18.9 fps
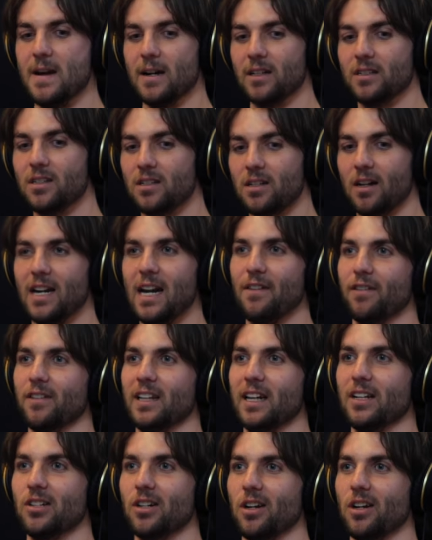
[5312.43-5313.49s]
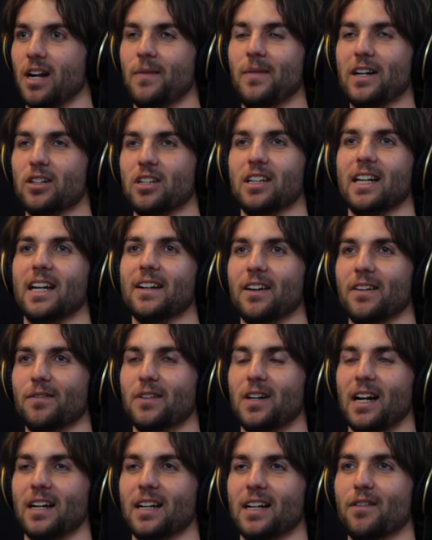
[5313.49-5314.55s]
because the turnout for that show, I'm actually like
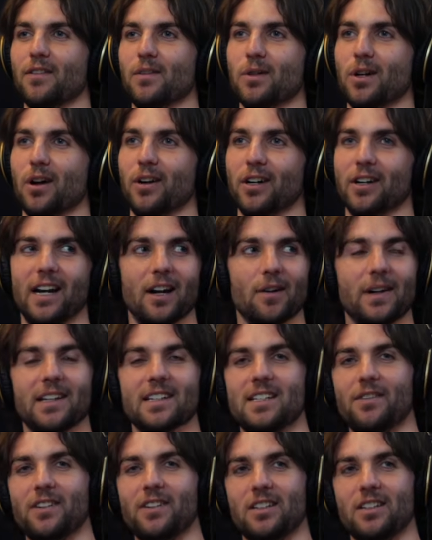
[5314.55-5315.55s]
kind of comfortable going on air about this.